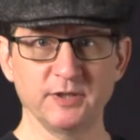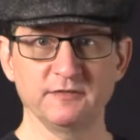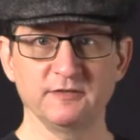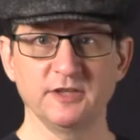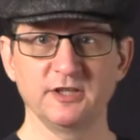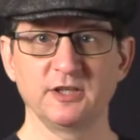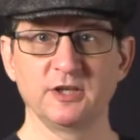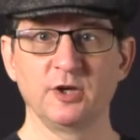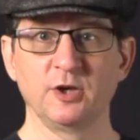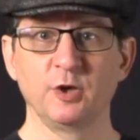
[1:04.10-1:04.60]
of
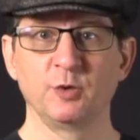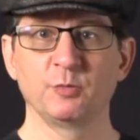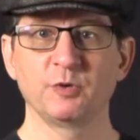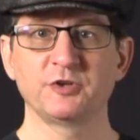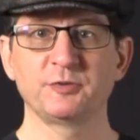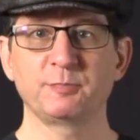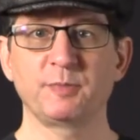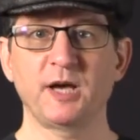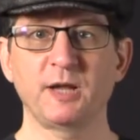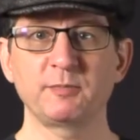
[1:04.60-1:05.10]
it, was
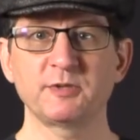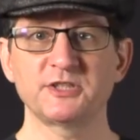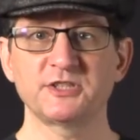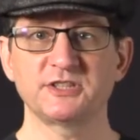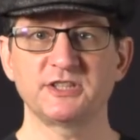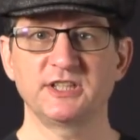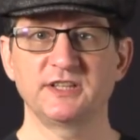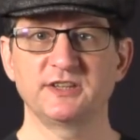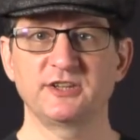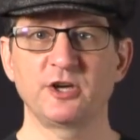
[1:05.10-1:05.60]
published
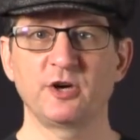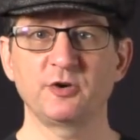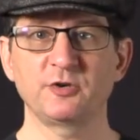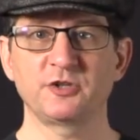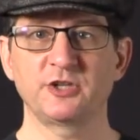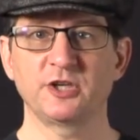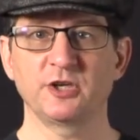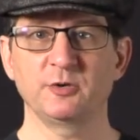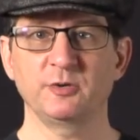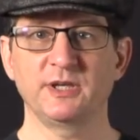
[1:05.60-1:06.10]
in
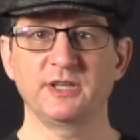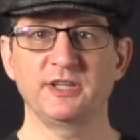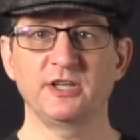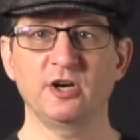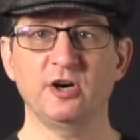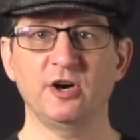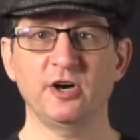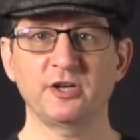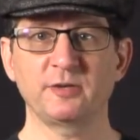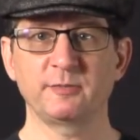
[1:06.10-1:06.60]
Tokyo in the
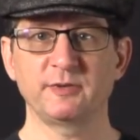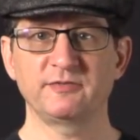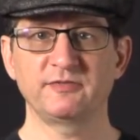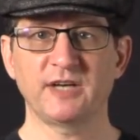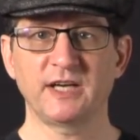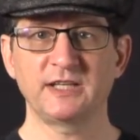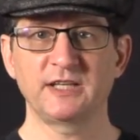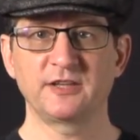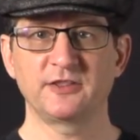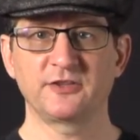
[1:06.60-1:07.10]
autumn of
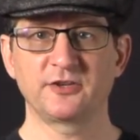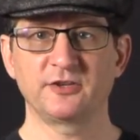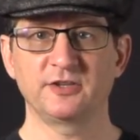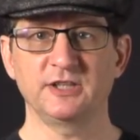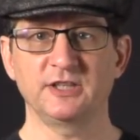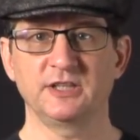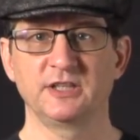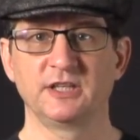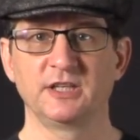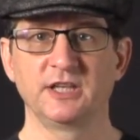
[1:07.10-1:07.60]

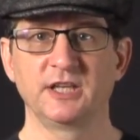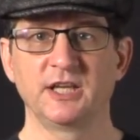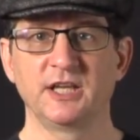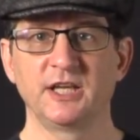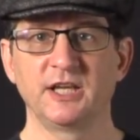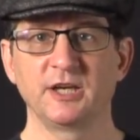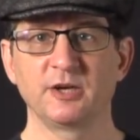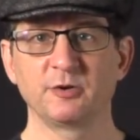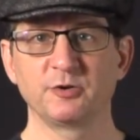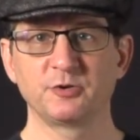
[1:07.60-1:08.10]
1930.
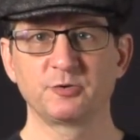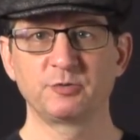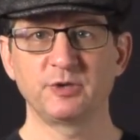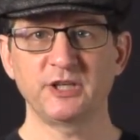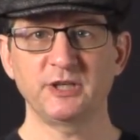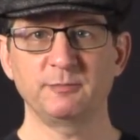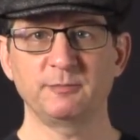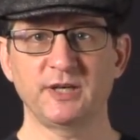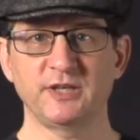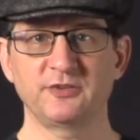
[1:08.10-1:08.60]
It was
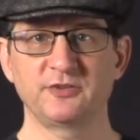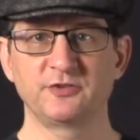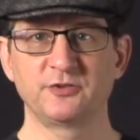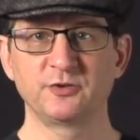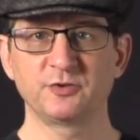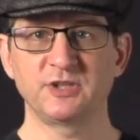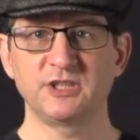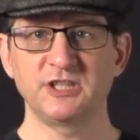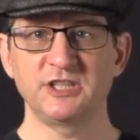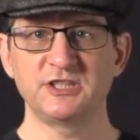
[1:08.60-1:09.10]
written by
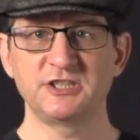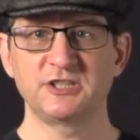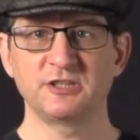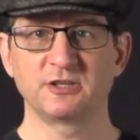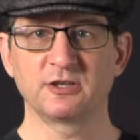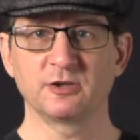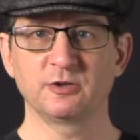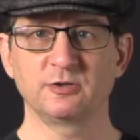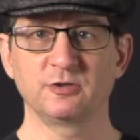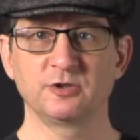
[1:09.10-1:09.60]
Suzuki
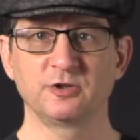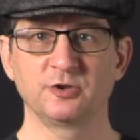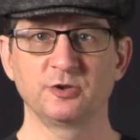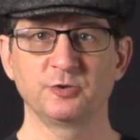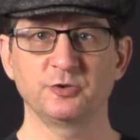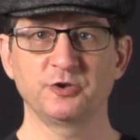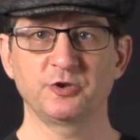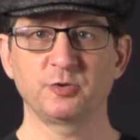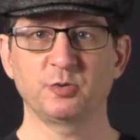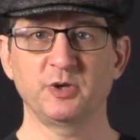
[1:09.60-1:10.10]
Ichiro, who
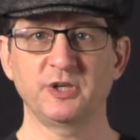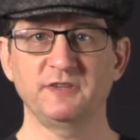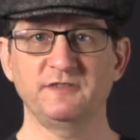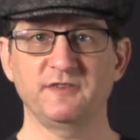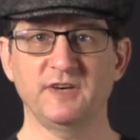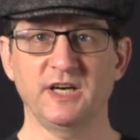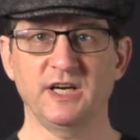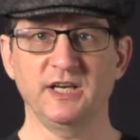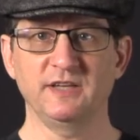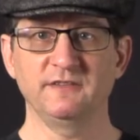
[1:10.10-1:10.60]
was
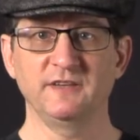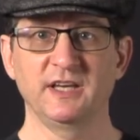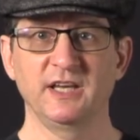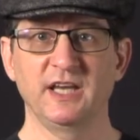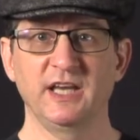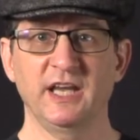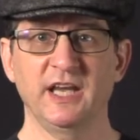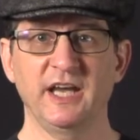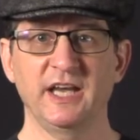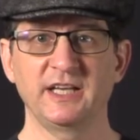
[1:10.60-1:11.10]
25,
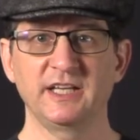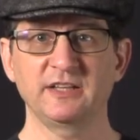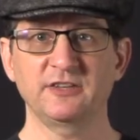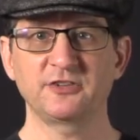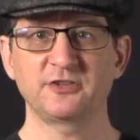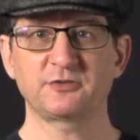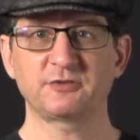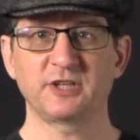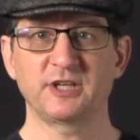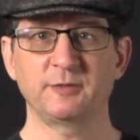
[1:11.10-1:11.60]
and
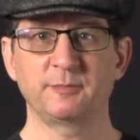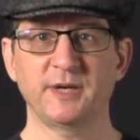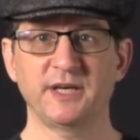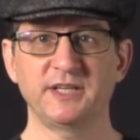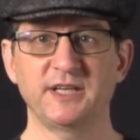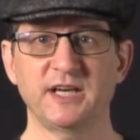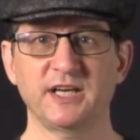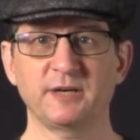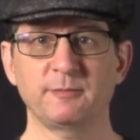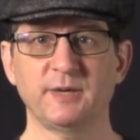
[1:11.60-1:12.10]
illustrated by
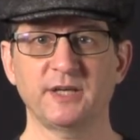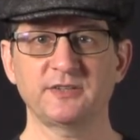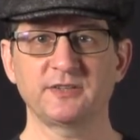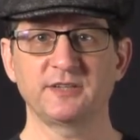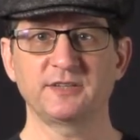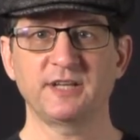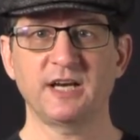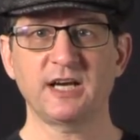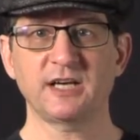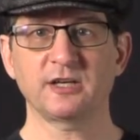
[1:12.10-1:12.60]

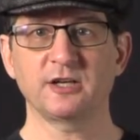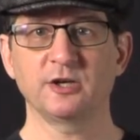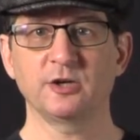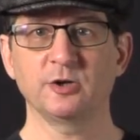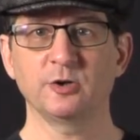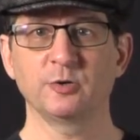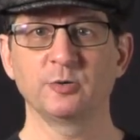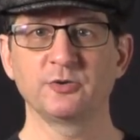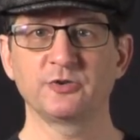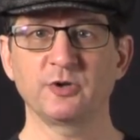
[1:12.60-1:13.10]
Nagamatsu
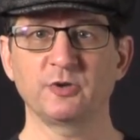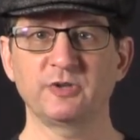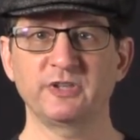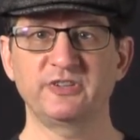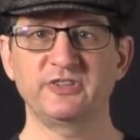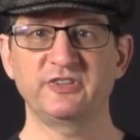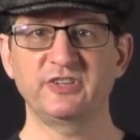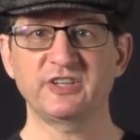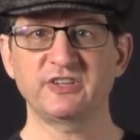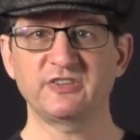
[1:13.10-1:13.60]
Tako, who was only
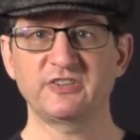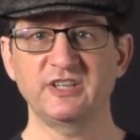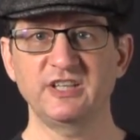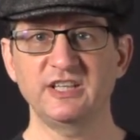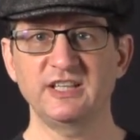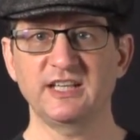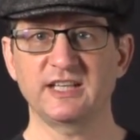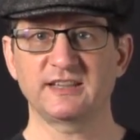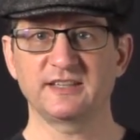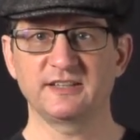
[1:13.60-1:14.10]

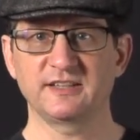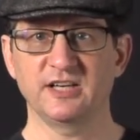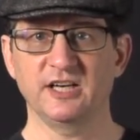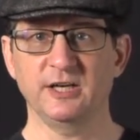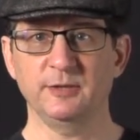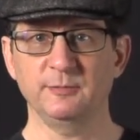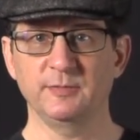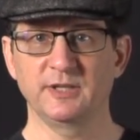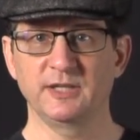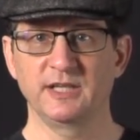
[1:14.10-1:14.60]
16 at the
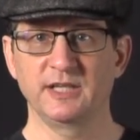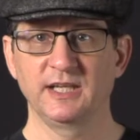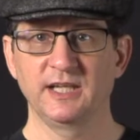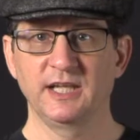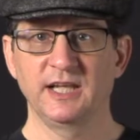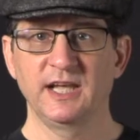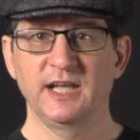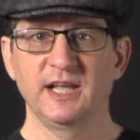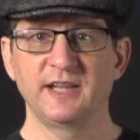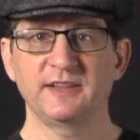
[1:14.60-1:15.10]
time.
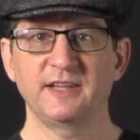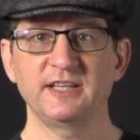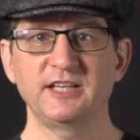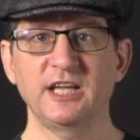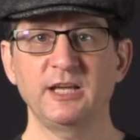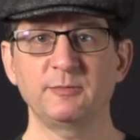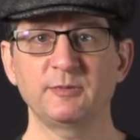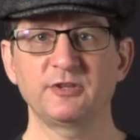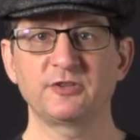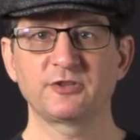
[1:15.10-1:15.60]
They
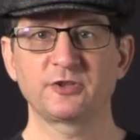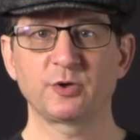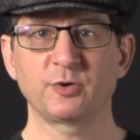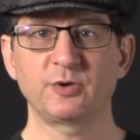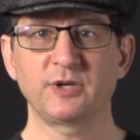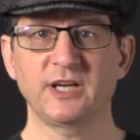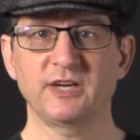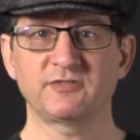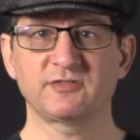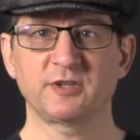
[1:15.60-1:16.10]
named the
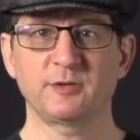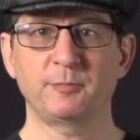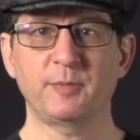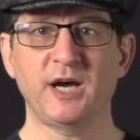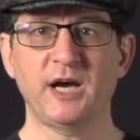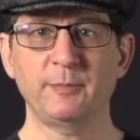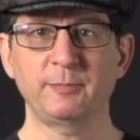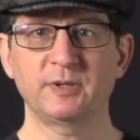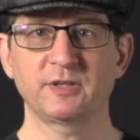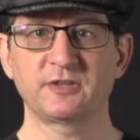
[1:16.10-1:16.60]
story after a
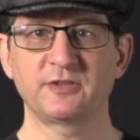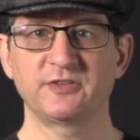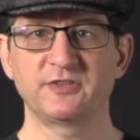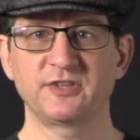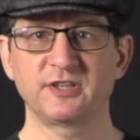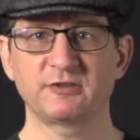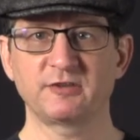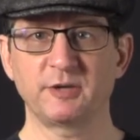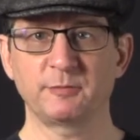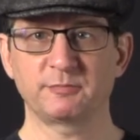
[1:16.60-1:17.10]
popular
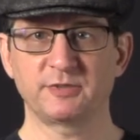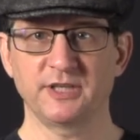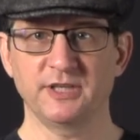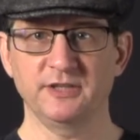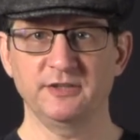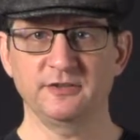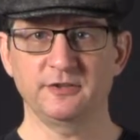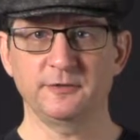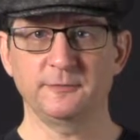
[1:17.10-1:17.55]
cigarette brand.